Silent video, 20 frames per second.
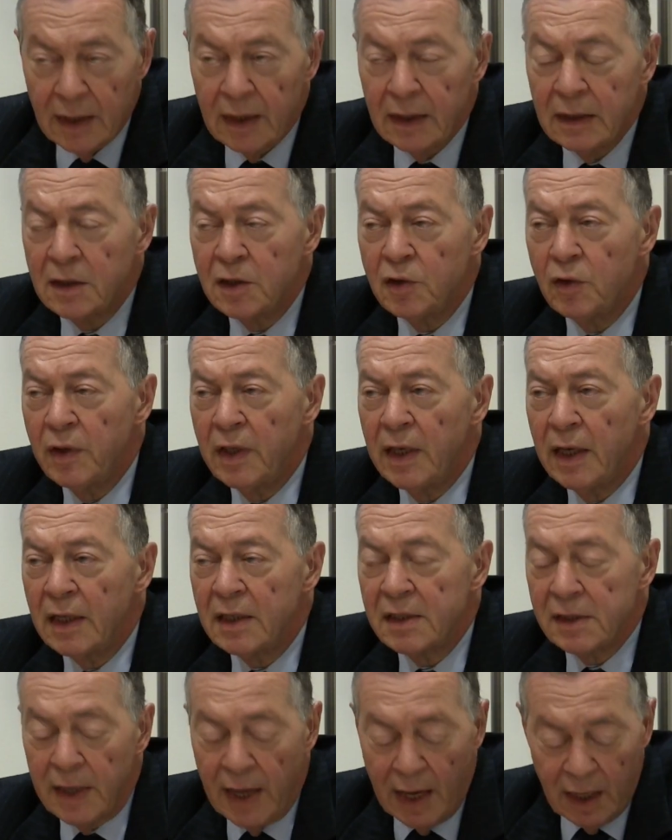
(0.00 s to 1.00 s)
Uh, to the
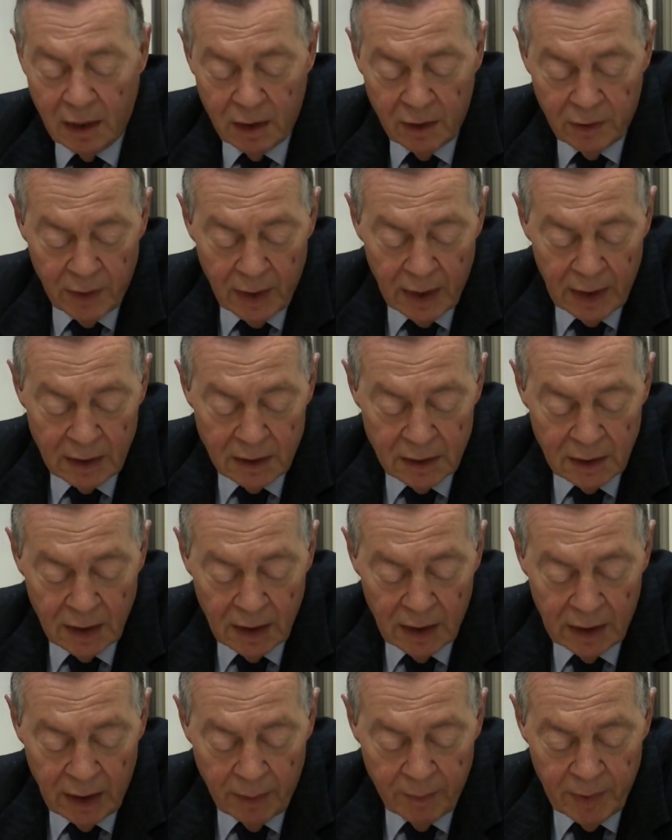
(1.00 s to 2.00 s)
extent that
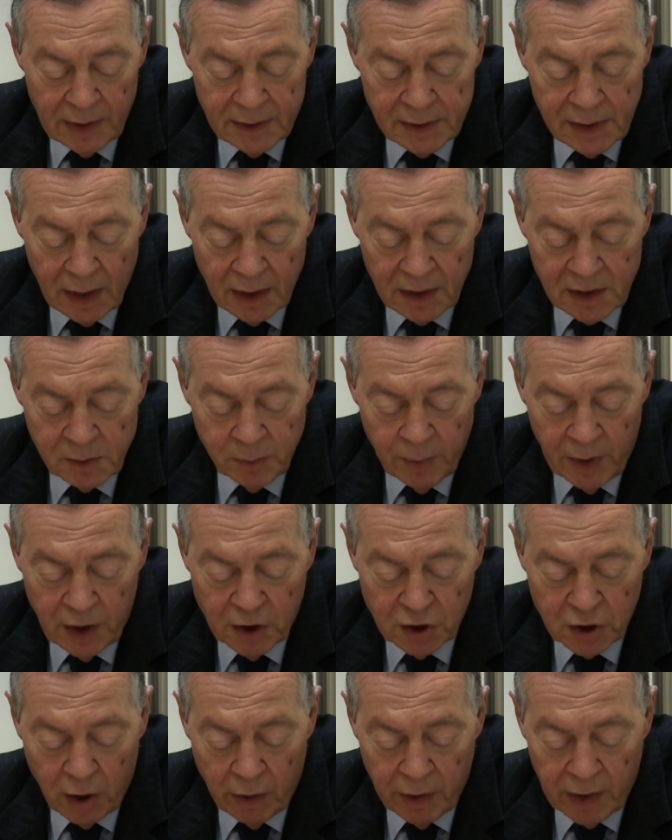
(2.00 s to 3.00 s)
uh, limits on
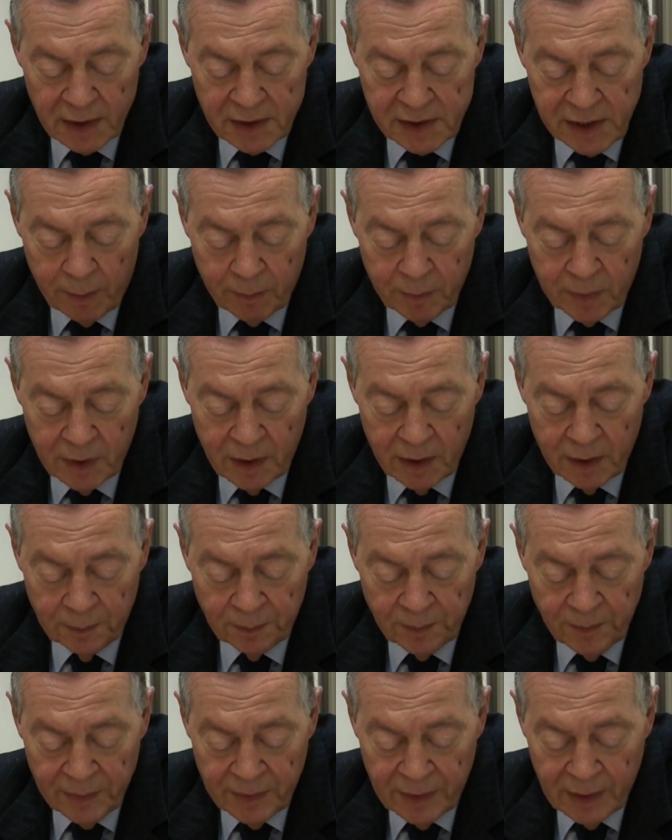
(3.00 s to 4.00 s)
speech are accepted,
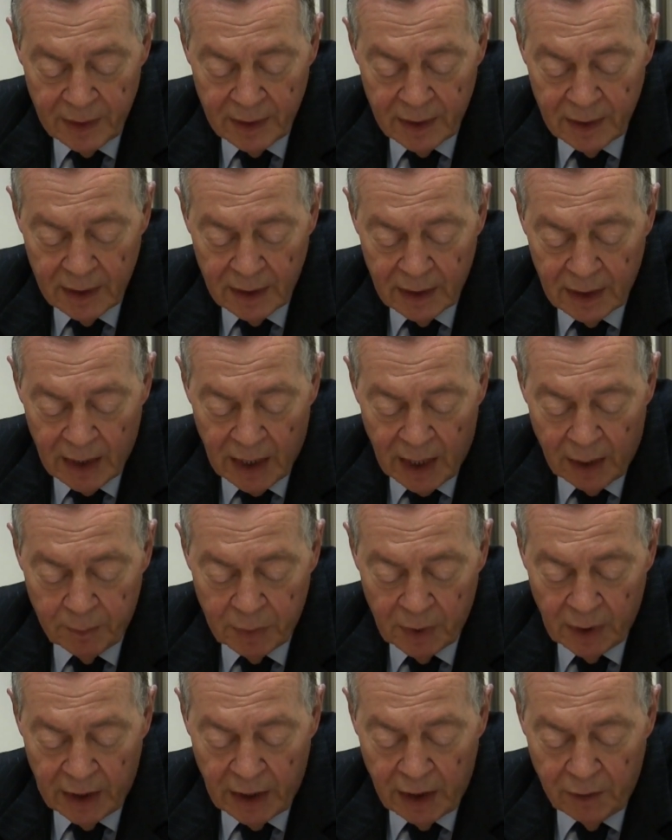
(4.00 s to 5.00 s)
uh, I
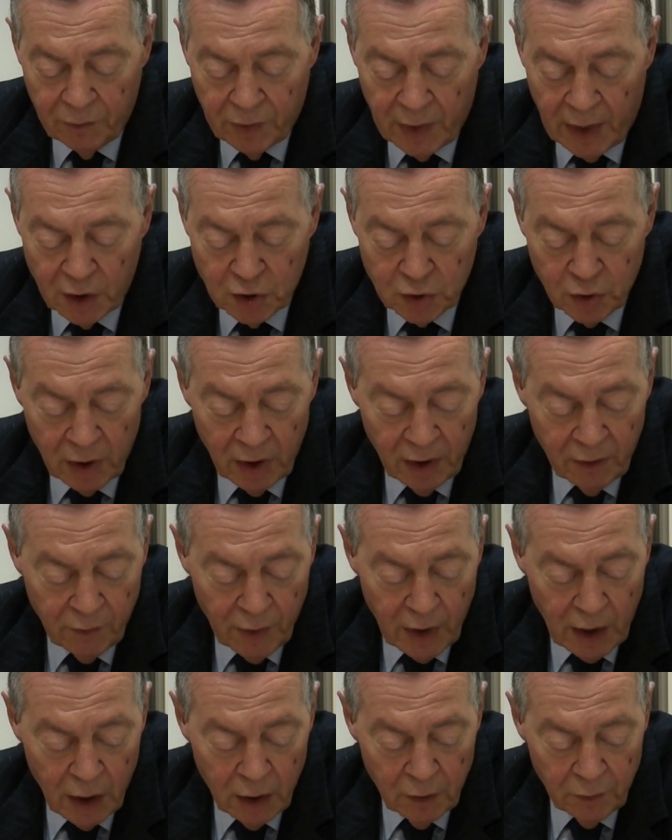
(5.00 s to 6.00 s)
believe they should
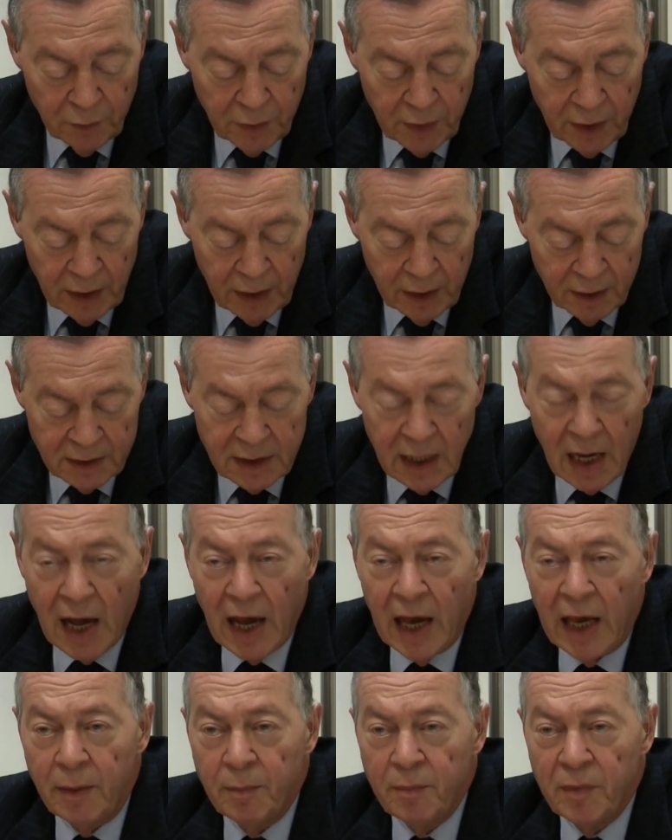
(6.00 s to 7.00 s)
involve the
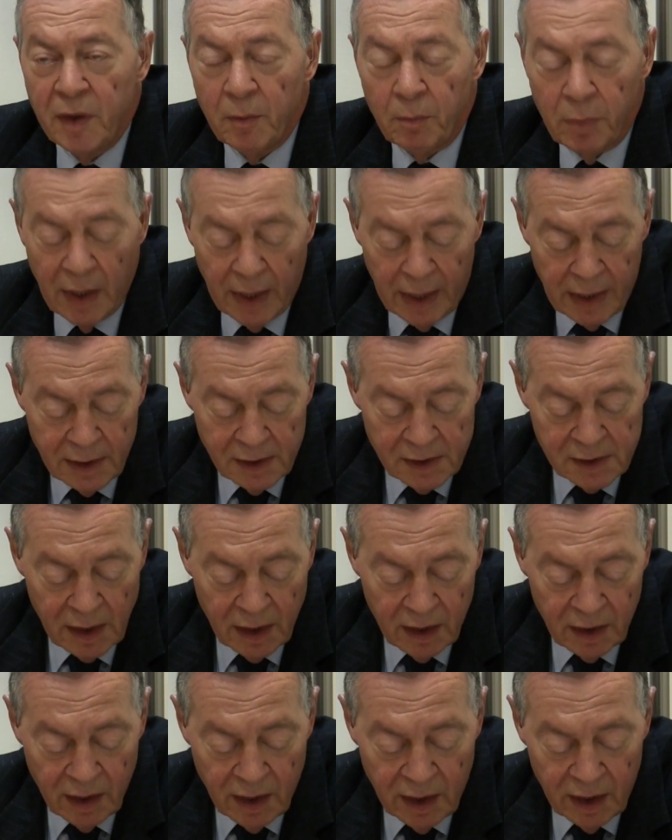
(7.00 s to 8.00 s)
time, the place,
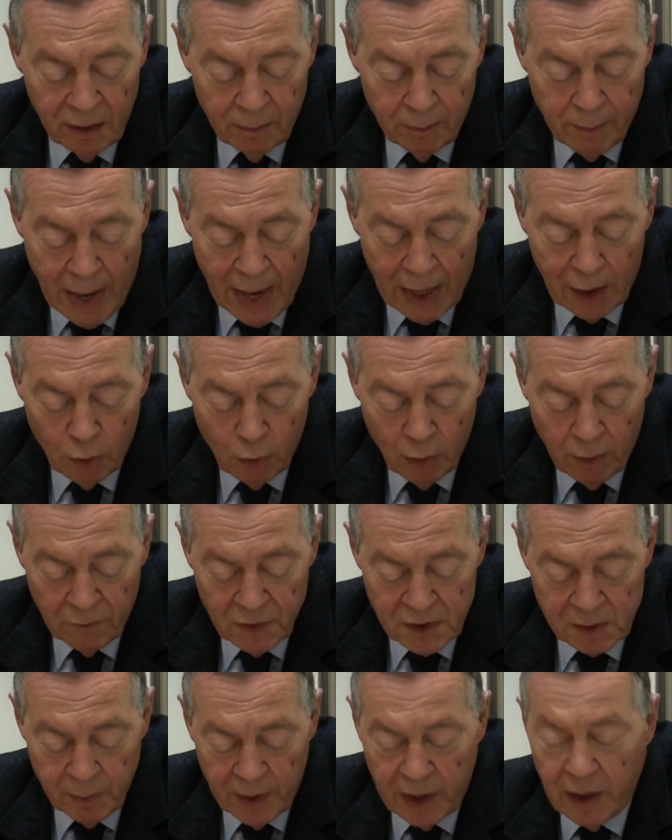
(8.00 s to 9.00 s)
and the manner
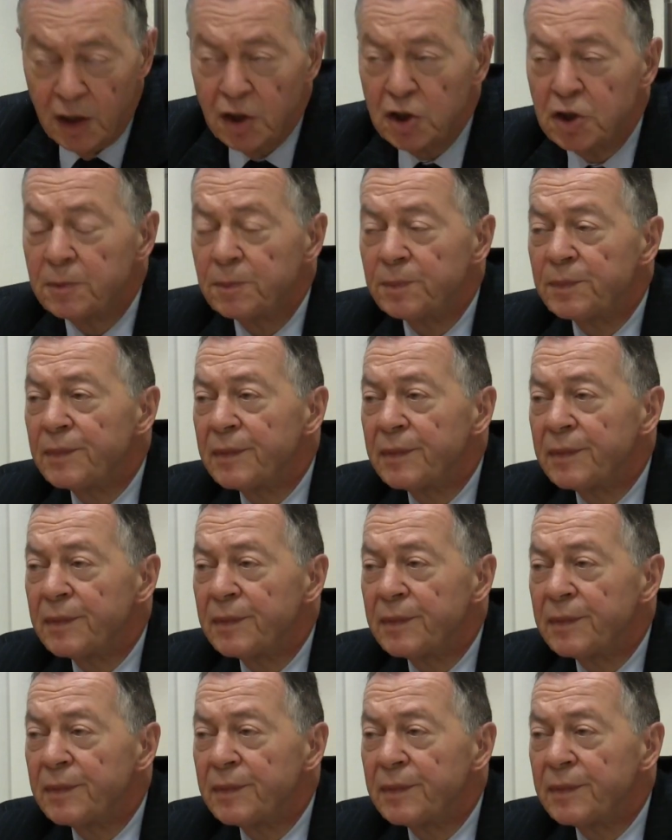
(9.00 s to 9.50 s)
of speech.